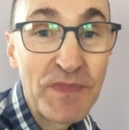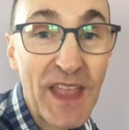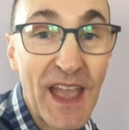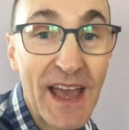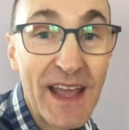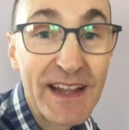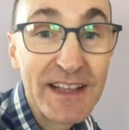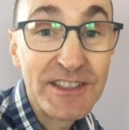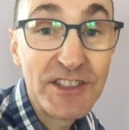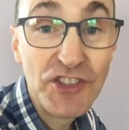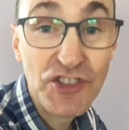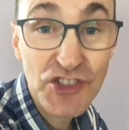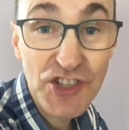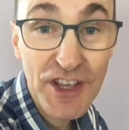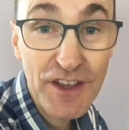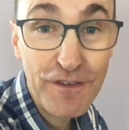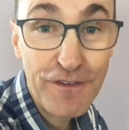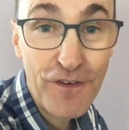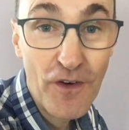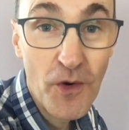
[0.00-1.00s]
and it's a
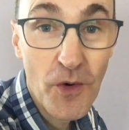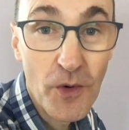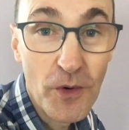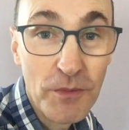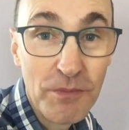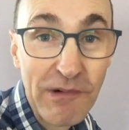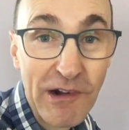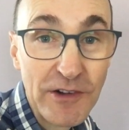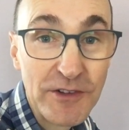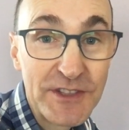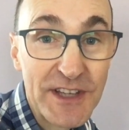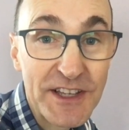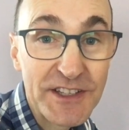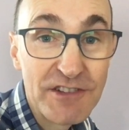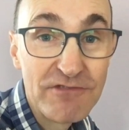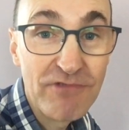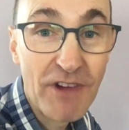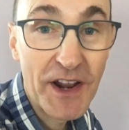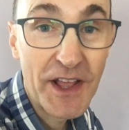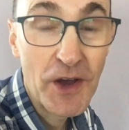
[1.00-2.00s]
G4
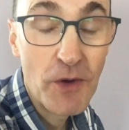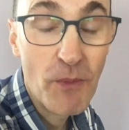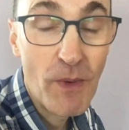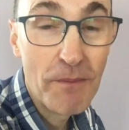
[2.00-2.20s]
processor running at